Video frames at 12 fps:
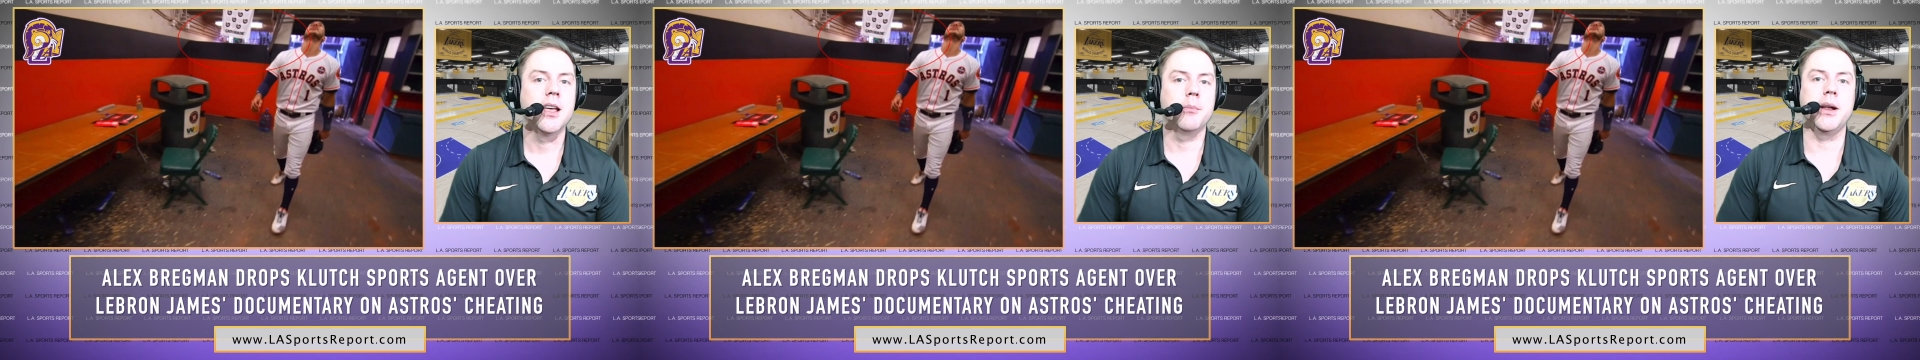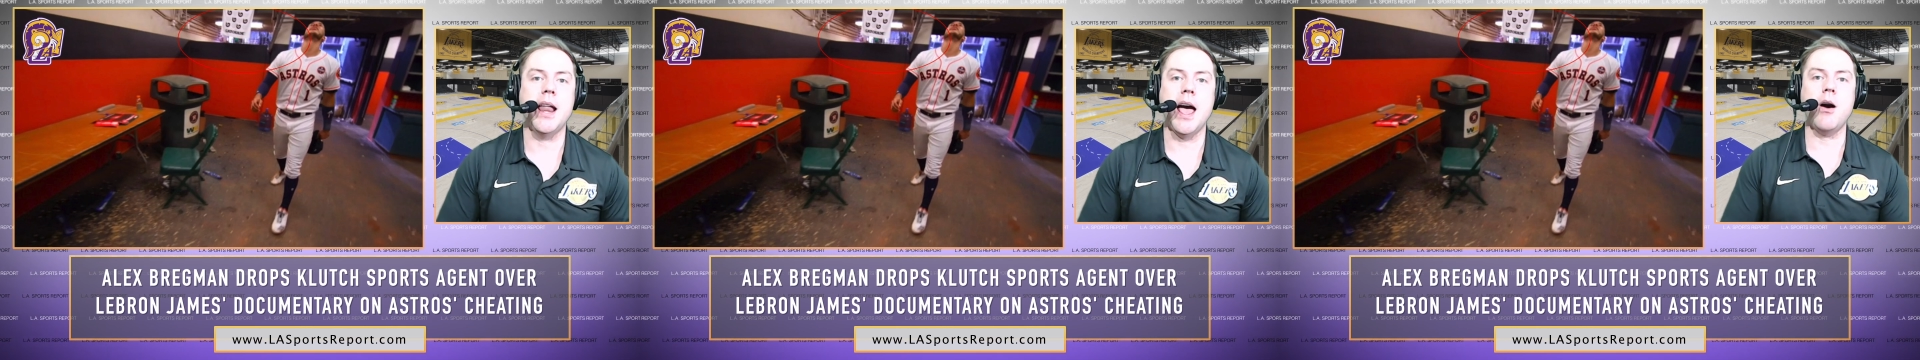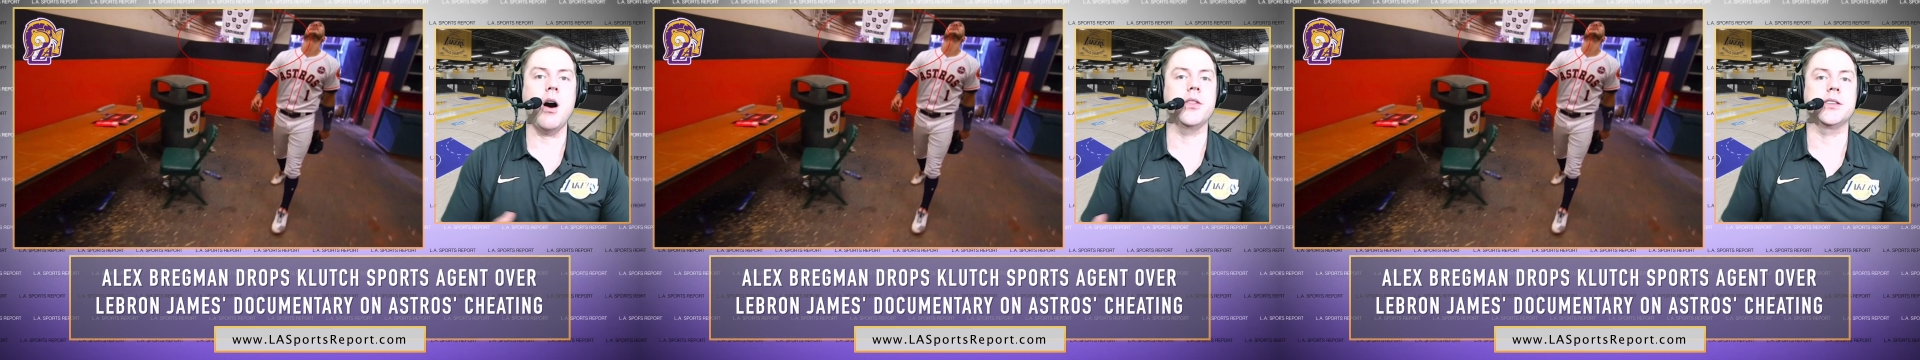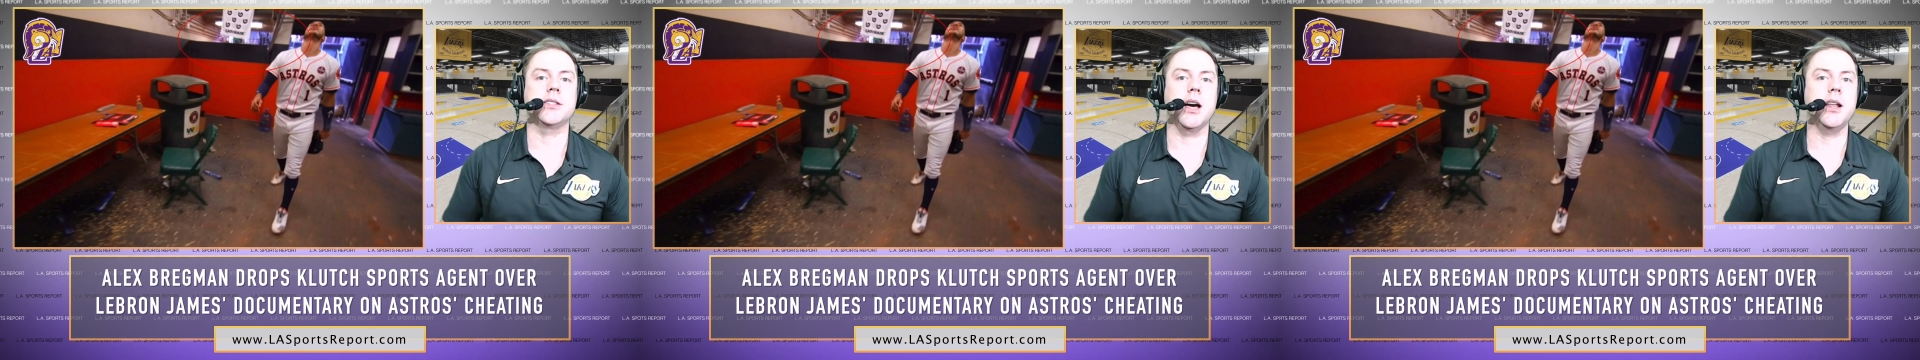But now, all of
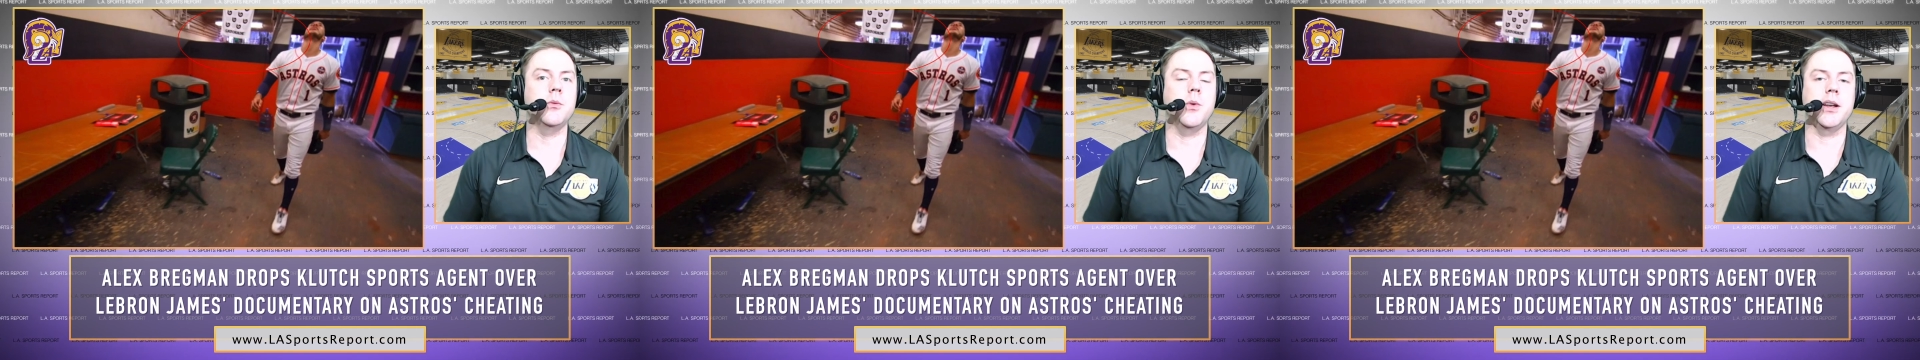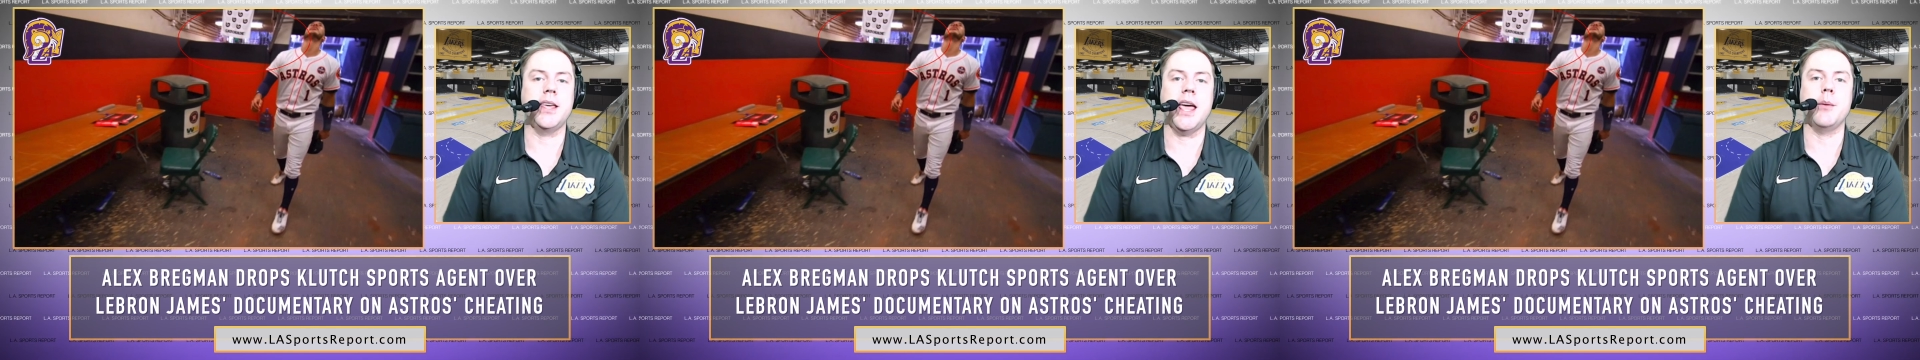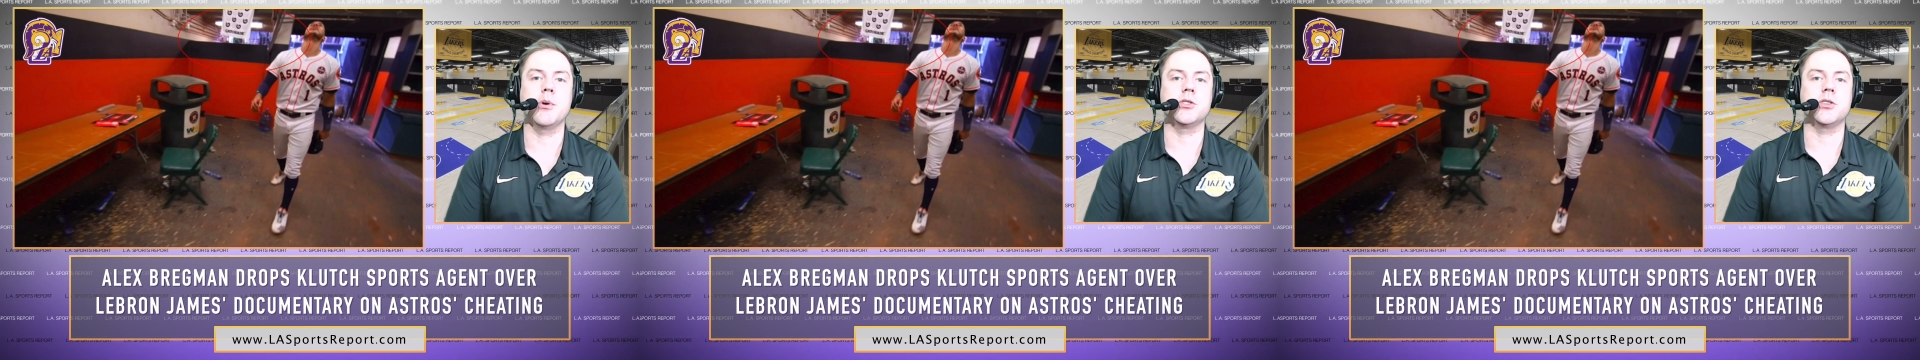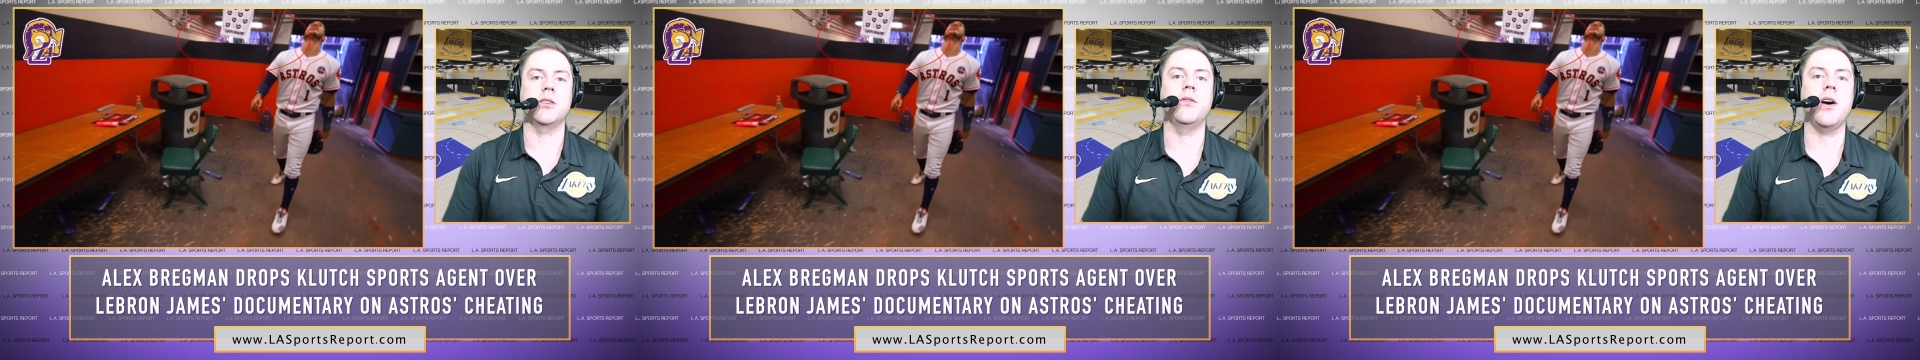a sudden, when
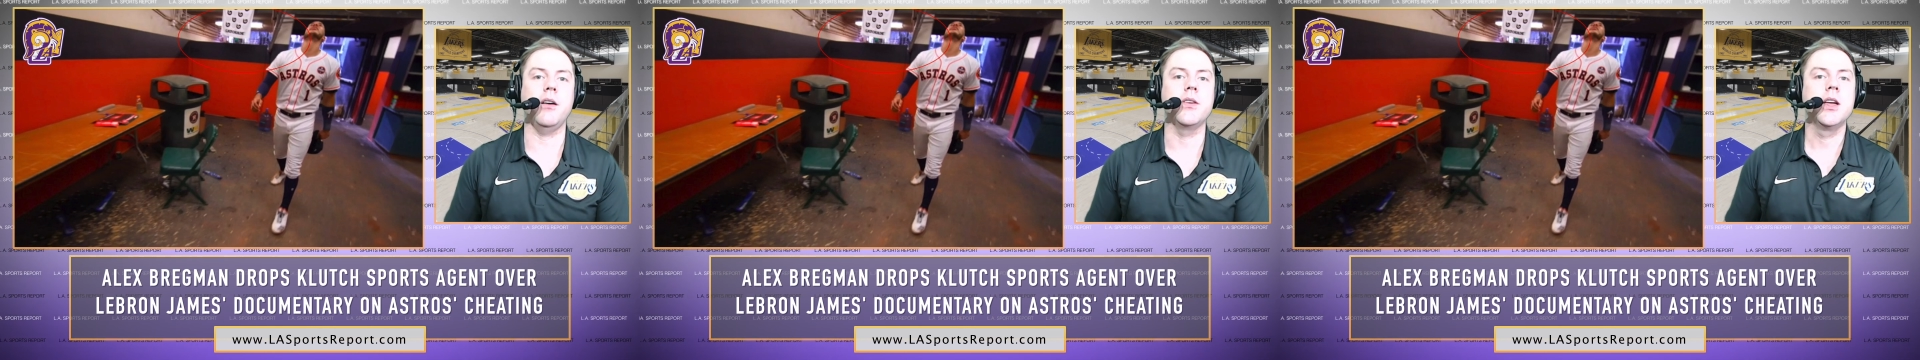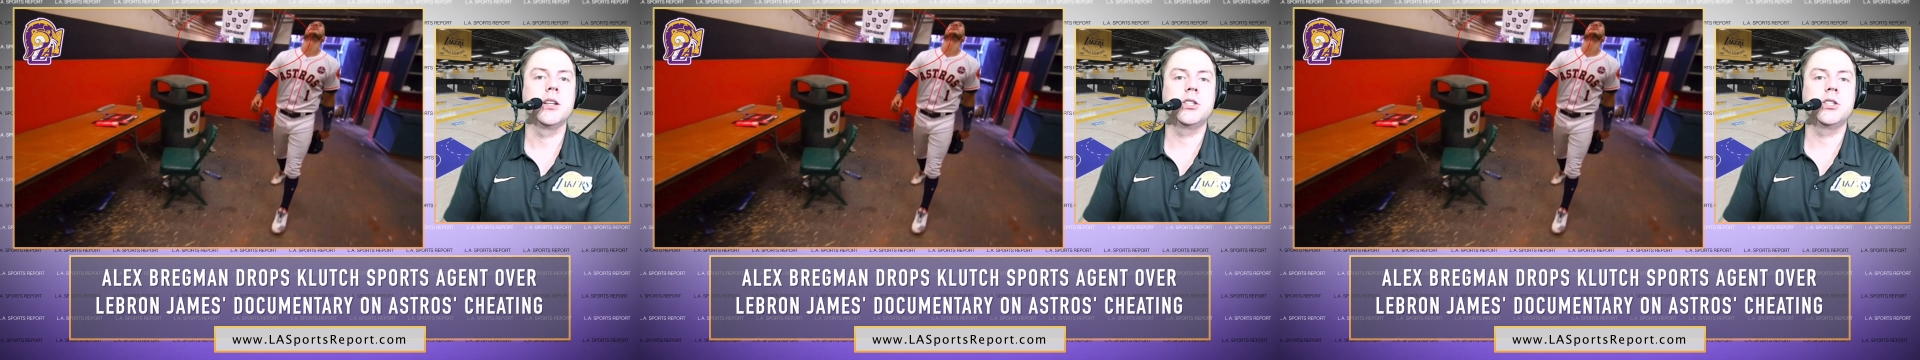cameras are involved